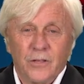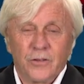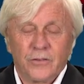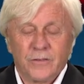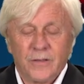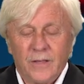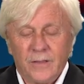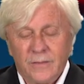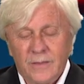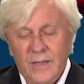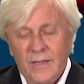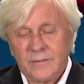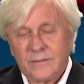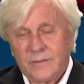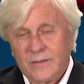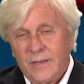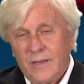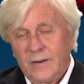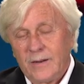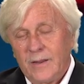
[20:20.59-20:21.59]
You say,
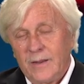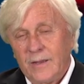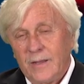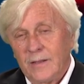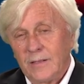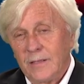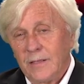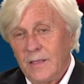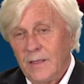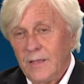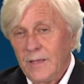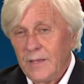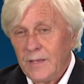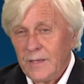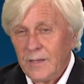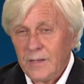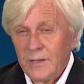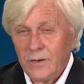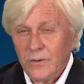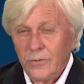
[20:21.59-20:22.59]
that's getting a
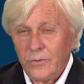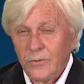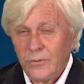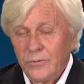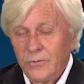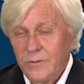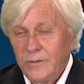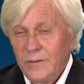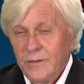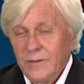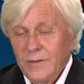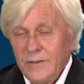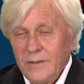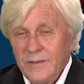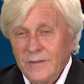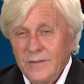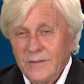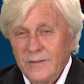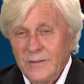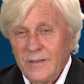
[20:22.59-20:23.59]
little
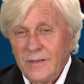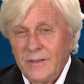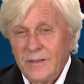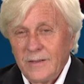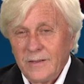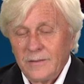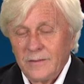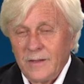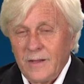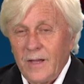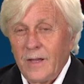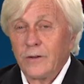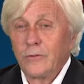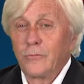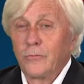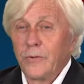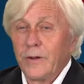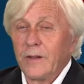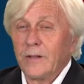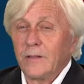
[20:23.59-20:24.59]

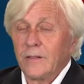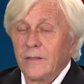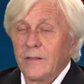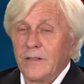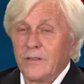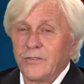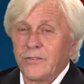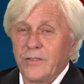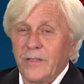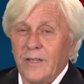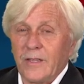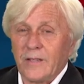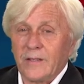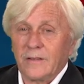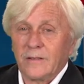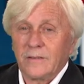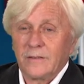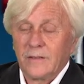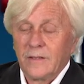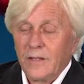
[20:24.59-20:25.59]
unrealistic.
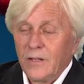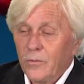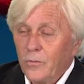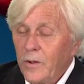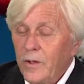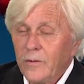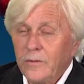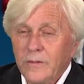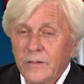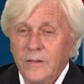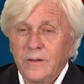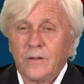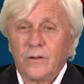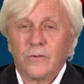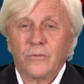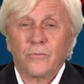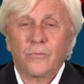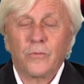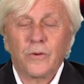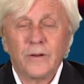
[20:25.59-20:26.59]
Well, you
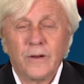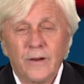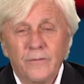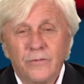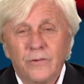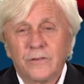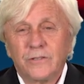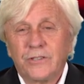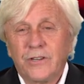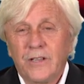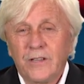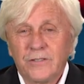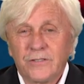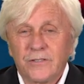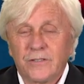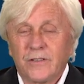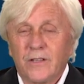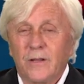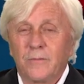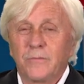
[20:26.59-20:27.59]
know, whenever
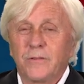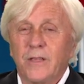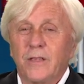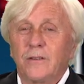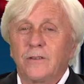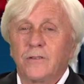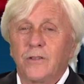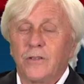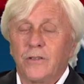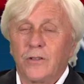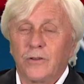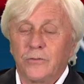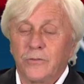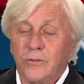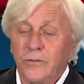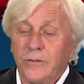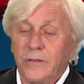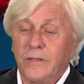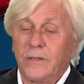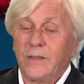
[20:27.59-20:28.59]
Jesus comes into you
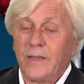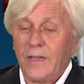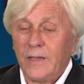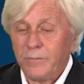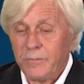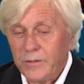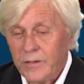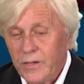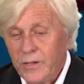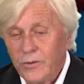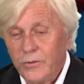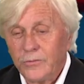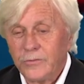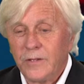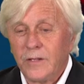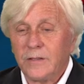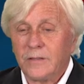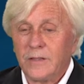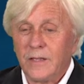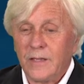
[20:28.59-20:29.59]
and you can keep
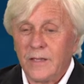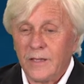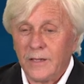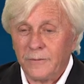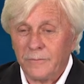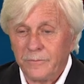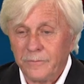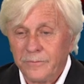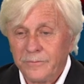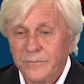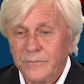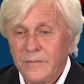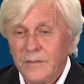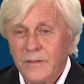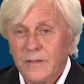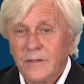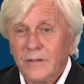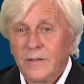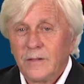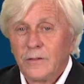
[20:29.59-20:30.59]
yielding to him,
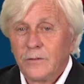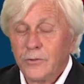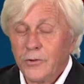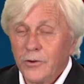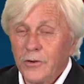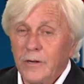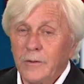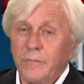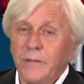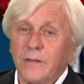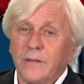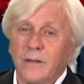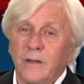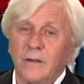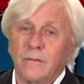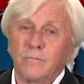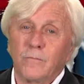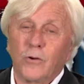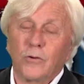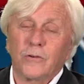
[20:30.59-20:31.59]
you're going to
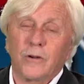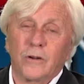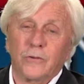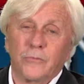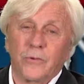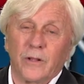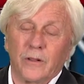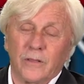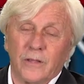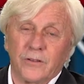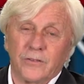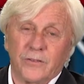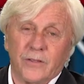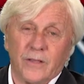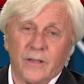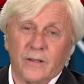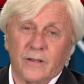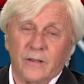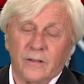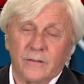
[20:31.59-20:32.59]
become more
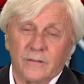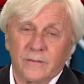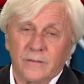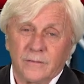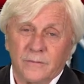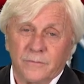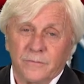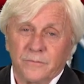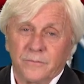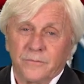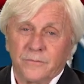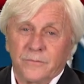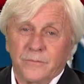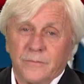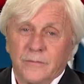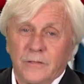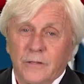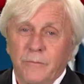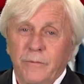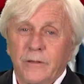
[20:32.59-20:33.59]
unrealistic.
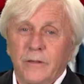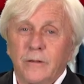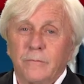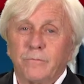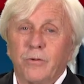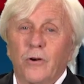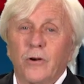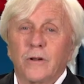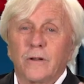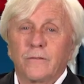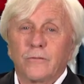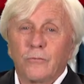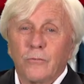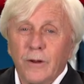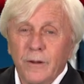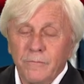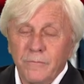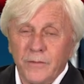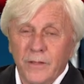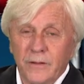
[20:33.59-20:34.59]
You become part of a
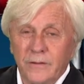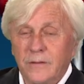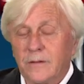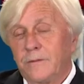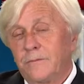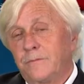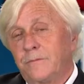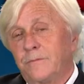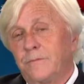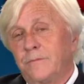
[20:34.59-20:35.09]
remnant.